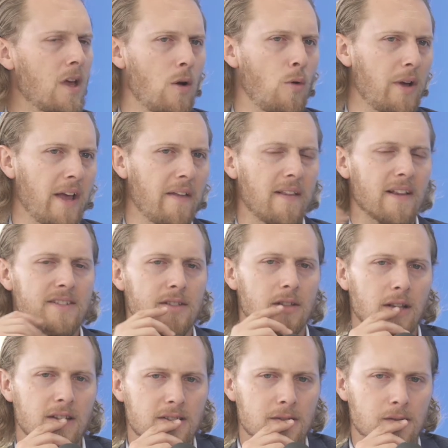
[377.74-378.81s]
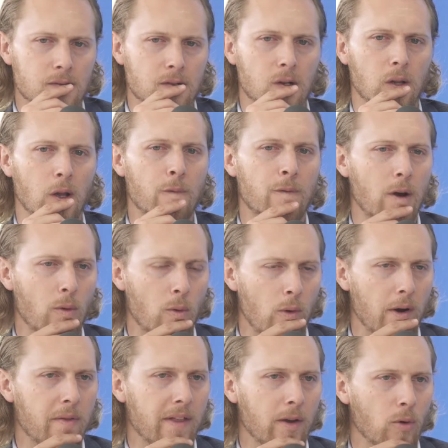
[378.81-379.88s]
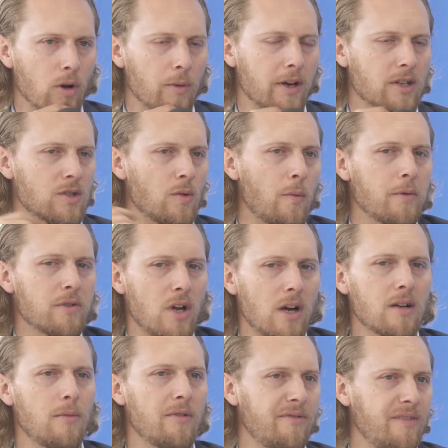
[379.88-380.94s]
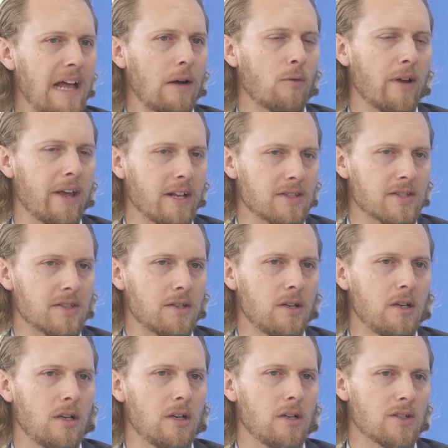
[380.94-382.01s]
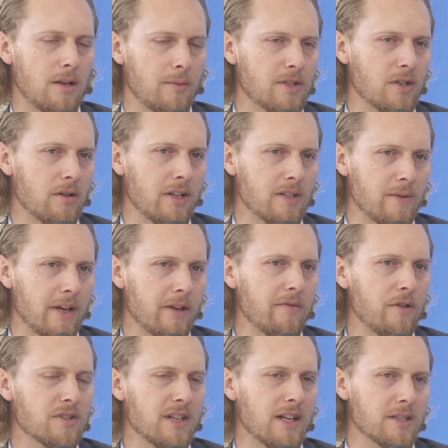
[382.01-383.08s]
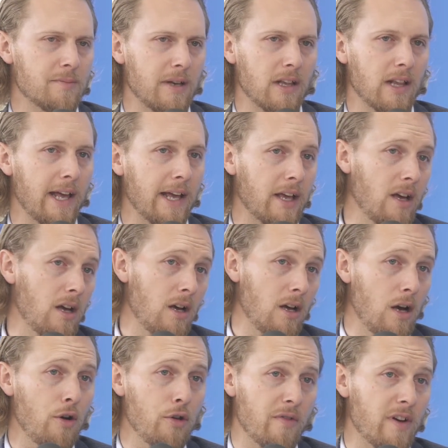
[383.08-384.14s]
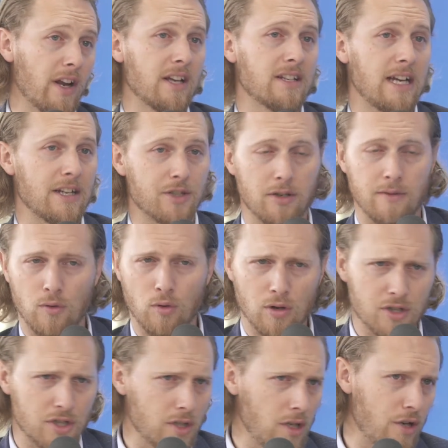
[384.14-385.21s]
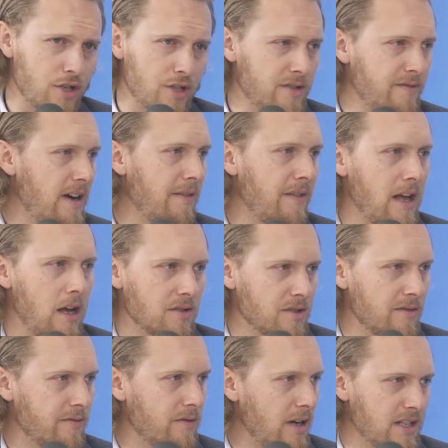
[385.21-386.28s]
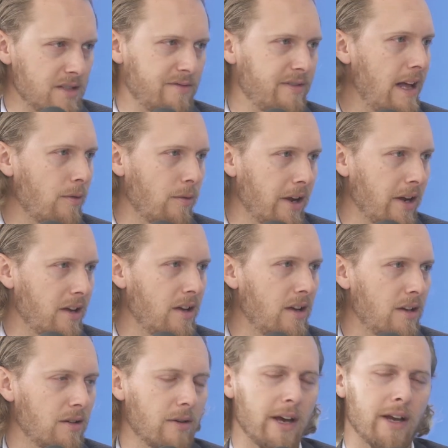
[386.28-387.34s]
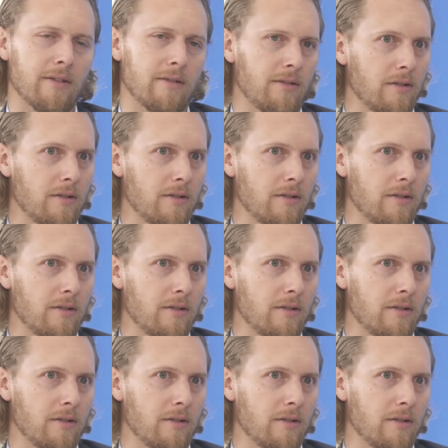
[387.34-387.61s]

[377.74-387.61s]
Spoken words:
Well, yeah, let's clarify one thing real quick. So when we're talking about flat rates, some attorneys may confuse that as being like, oh, you've got a contested divorce, I'll charge you $5,000 as a flat rate, right?